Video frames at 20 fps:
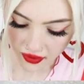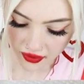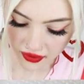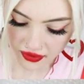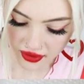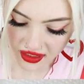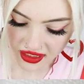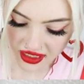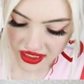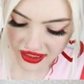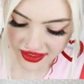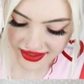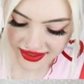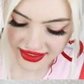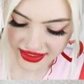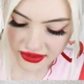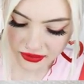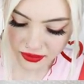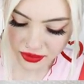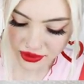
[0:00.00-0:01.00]
The ink
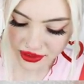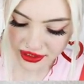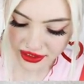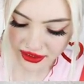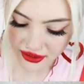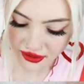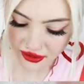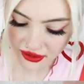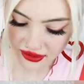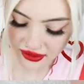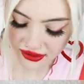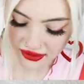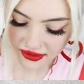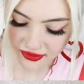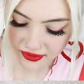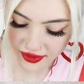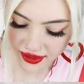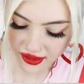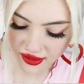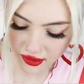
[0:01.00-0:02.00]
did bleed a little bit,